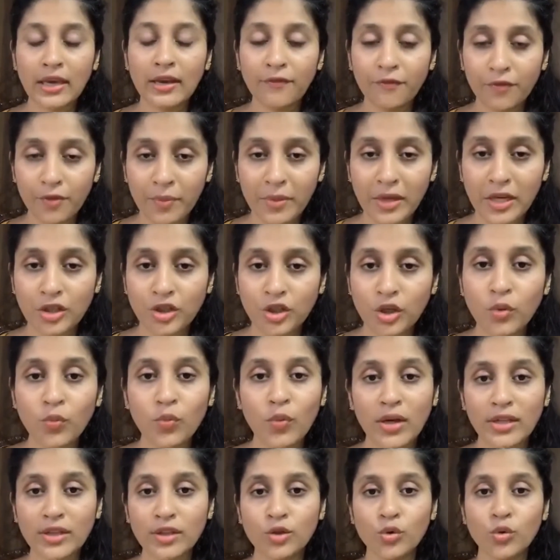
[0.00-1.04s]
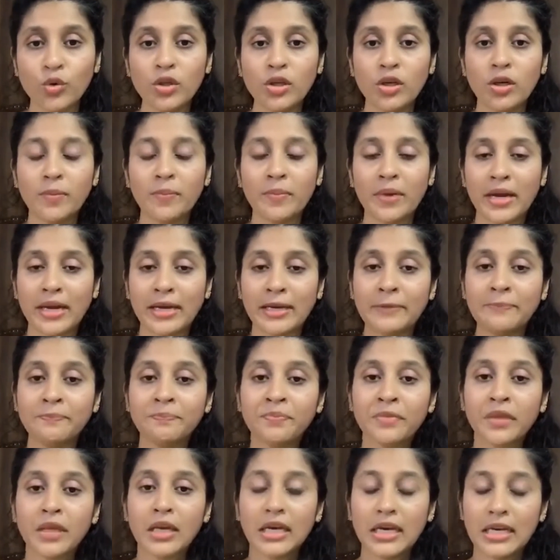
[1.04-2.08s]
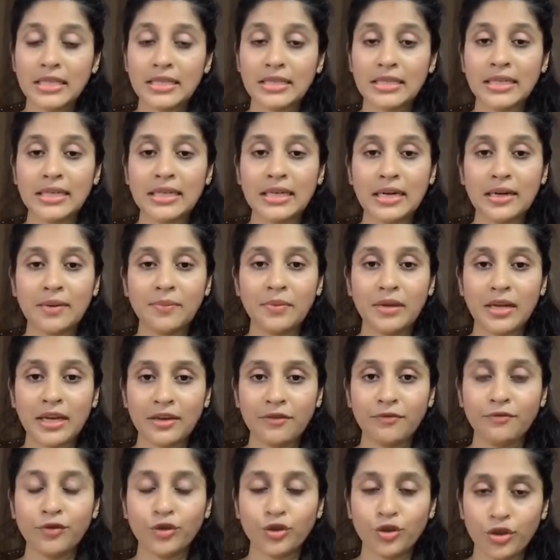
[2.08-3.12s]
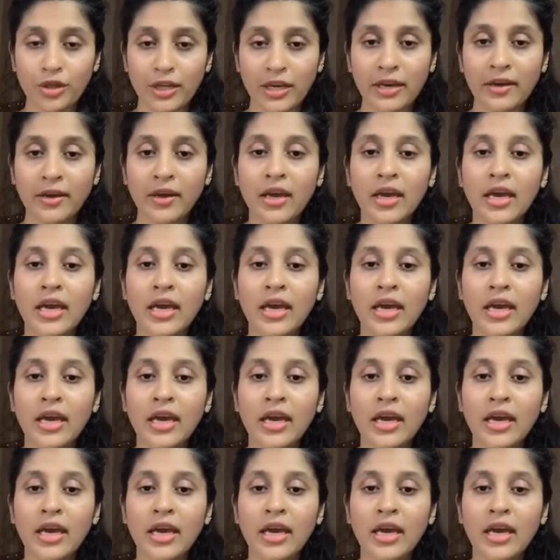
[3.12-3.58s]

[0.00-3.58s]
information once you hear my Instagram live for today.